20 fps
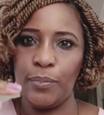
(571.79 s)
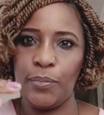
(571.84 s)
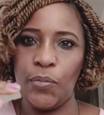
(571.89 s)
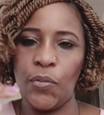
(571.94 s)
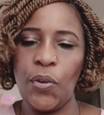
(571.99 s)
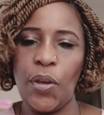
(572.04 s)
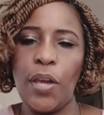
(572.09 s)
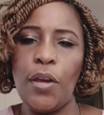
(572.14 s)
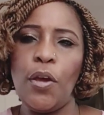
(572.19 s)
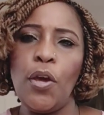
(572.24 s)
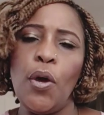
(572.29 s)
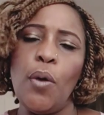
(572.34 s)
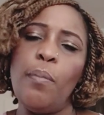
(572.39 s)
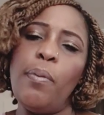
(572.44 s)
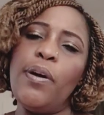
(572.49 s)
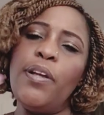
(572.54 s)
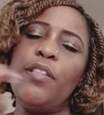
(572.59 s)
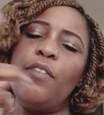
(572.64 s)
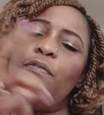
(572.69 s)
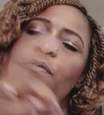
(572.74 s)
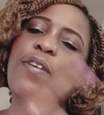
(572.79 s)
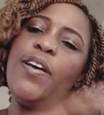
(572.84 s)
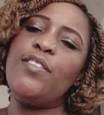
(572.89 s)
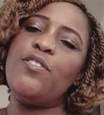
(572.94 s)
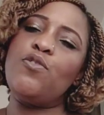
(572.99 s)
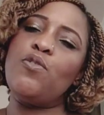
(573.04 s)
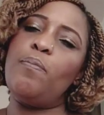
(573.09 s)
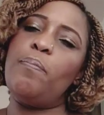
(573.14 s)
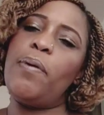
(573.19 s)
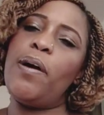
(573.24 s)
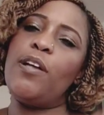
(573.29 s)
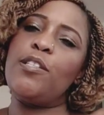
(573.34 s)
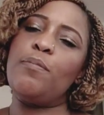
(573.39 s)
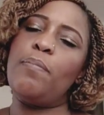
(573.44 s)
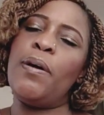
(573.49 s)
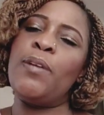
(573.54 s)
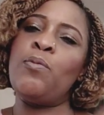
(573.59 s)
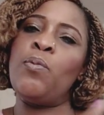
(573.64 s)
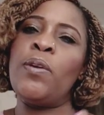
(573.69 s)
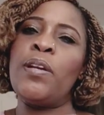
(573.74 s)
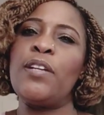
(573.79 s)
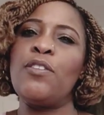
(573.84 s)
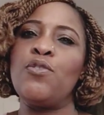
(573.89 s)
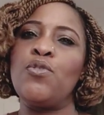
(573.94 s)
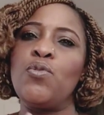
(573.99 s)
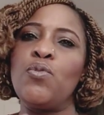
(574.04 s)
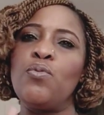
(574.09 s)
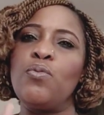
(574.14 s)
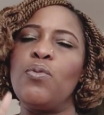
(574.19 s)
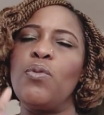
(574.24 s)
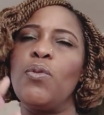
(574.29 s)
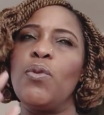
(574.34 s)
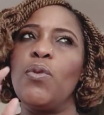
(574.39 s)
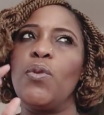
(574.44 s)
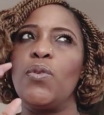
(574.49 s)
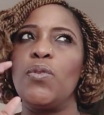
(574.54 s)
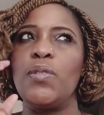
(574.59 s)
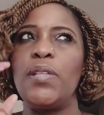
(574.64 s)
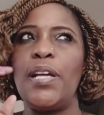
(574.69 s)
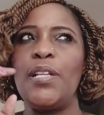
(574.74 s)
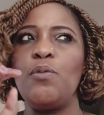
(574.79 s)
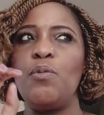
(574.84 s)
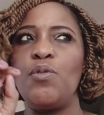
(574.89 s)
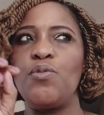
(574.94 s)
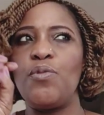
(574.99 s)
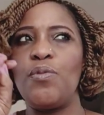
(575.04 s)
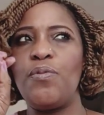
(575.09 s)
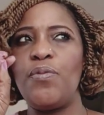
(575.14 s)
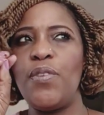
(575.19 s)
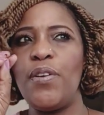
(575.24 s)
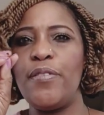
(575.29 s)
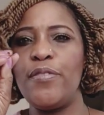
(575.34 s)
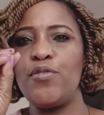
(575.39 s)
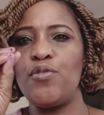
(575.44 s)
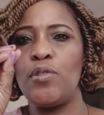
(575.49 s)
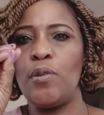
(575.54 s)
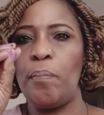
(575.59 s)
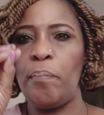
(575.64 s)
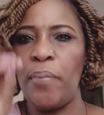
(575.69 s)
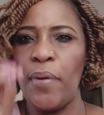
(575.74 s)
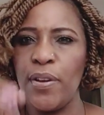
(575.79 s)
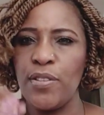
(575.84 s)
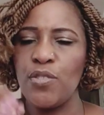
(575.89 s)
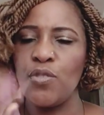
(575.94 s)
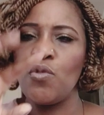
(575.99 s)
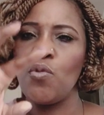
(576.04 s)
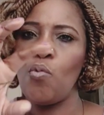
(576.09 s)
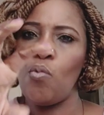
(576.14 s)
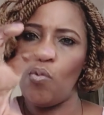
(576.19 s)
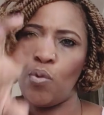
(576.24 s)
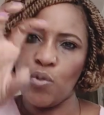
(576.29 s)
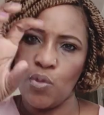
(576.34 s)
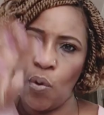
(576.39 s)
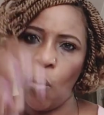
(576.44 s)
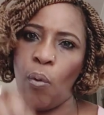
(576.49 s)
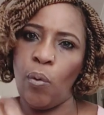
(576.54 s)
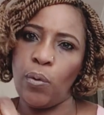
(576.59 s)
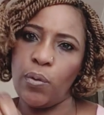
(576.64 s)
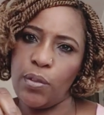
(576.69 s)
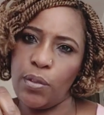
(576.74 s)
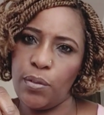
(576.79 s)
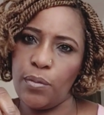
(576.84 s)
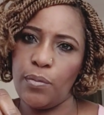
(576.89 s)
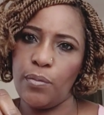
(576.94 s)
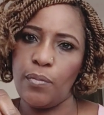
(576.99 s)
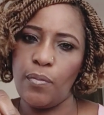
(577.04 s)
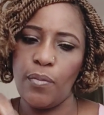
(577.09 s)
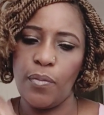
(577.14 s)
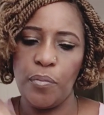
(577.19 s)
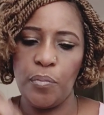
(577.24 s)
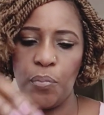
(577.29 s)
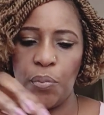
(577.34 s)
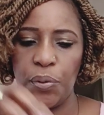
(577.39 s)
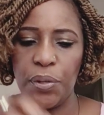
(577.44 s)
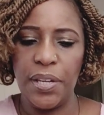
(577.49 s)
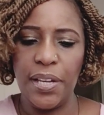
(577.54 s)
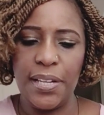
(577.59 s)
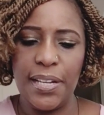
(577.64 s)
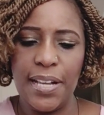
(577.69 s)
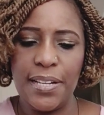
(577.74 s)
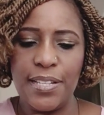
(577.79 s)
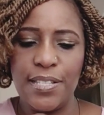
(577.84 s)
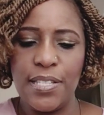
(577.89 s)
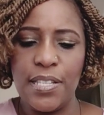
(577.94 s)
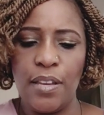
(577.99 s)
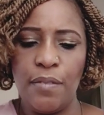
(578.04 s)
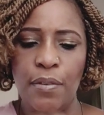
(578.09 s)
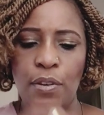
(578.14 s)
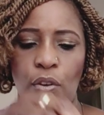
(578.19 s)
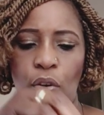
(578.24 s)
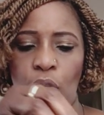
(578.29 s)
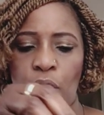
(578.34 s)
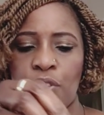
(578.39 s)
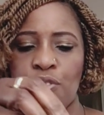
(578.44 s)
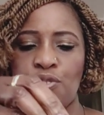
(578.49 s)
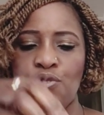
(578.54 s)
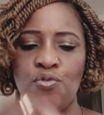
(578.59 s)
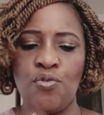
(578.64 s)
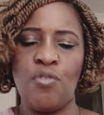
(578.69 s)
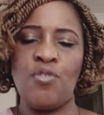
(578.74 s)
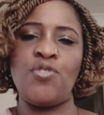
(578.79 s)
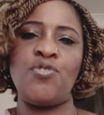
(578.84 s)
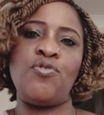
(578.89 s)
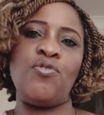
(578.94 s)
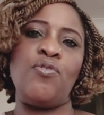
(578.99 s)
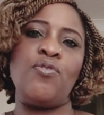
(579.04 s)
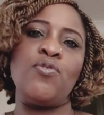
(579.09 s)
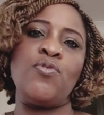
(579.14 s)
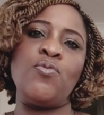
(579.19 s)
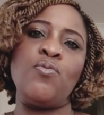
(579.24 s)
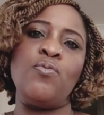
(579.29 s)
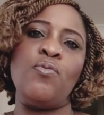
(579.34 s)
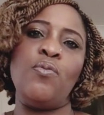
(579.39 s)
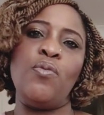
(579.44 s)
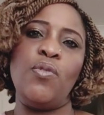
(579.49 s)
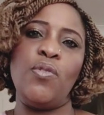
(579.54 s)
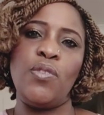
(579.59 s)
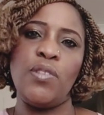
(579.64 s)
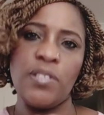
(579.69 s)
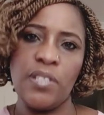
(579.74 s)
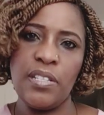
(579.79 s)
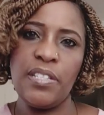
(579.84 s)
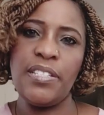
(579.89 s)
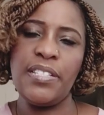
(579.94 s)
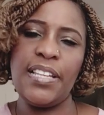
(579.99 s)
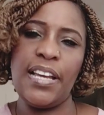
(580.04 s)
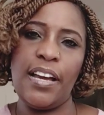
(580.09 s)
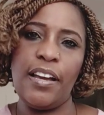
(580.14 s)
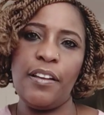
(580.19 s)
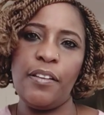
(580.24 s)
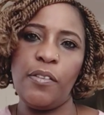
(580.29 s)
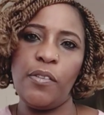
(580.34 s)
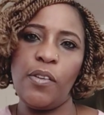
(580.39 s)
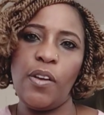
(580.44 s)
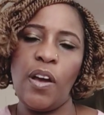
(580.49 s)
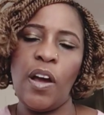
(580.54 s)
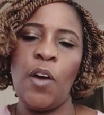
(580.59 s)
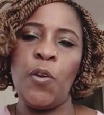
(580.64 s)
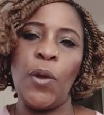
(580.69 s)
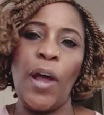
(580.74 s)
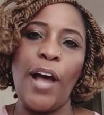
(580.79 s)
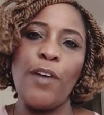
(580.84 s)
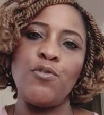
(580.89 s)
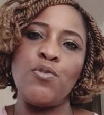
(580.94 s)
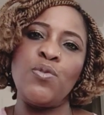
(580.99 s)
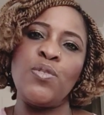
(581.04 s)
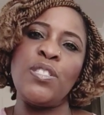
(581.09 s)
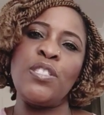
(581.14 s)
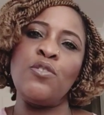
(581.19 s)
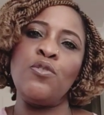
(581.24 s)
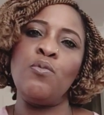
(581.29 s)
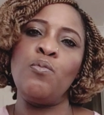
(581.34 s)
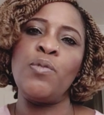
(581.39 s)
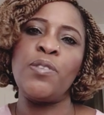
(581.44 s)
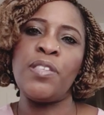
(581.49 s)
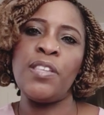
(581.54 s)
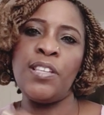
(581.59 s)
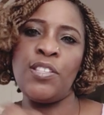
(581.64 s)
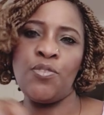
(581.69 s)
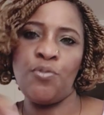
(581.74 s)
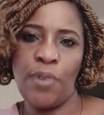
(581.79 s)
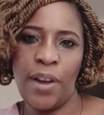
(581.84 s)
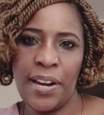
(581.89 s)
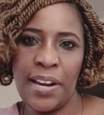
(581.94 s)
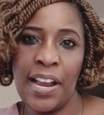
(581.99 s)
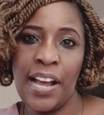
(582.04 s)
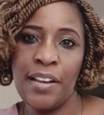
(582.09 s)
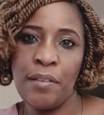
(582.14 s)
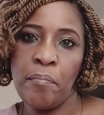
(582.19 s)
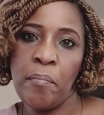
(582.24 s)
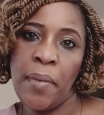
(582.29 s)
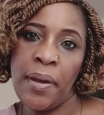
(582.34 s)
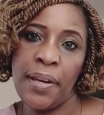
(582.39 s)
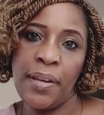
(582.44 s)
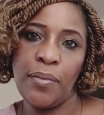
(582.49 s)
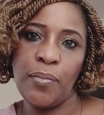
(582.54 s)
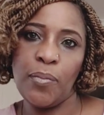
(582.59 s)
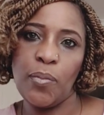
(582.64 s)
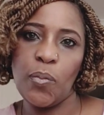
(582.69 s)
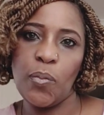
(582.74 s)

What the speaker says: Okay, or in the first two parts, part 1 and 2, Daddy was referring to the person who was called, but here Daddy is giving instruction to the leader on how to deal with his right hand men.